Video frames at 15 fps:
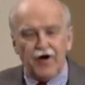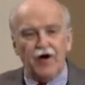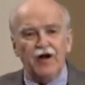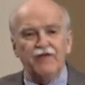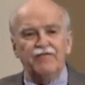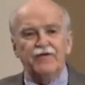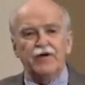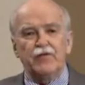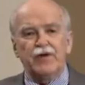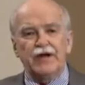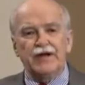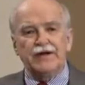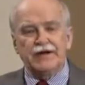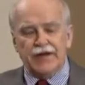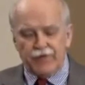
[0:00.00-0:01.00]
Carly
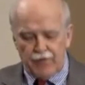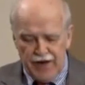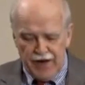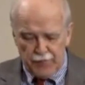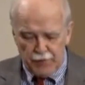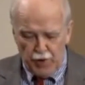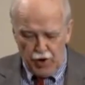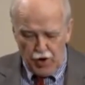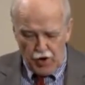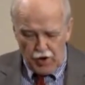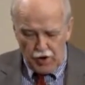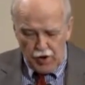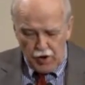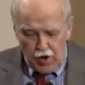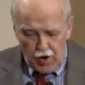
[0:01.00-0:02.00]
Fiorina, and Rand
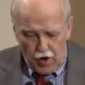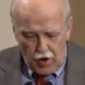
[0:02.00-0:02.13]
Paul